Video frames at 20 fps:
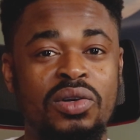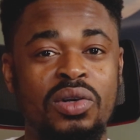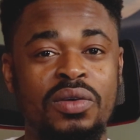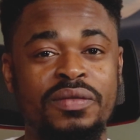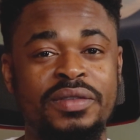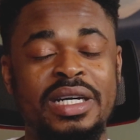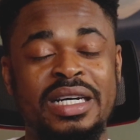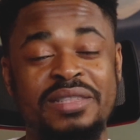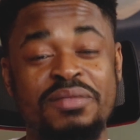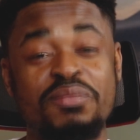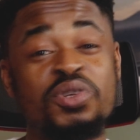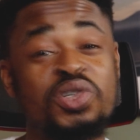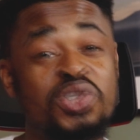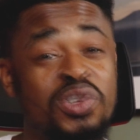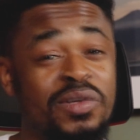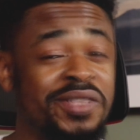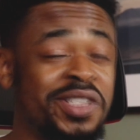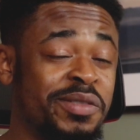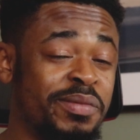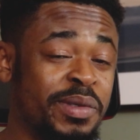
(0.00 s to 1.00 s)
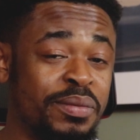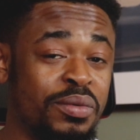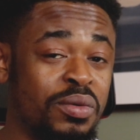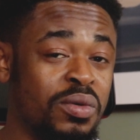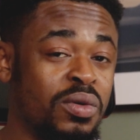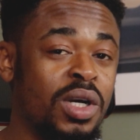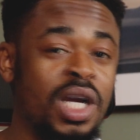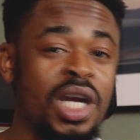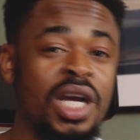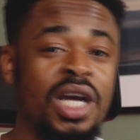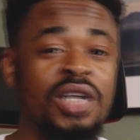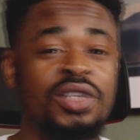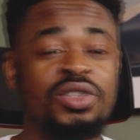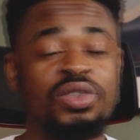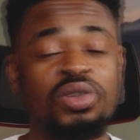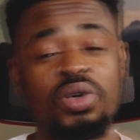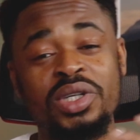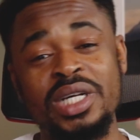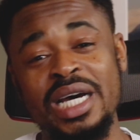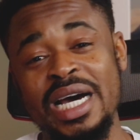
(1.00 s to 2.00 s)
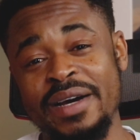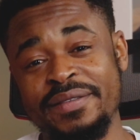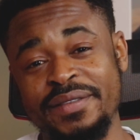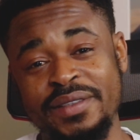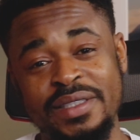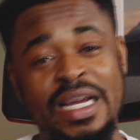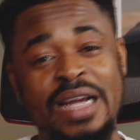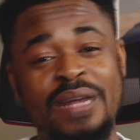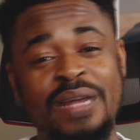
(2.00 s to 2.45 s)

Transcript: and all of that. Most of these people don't have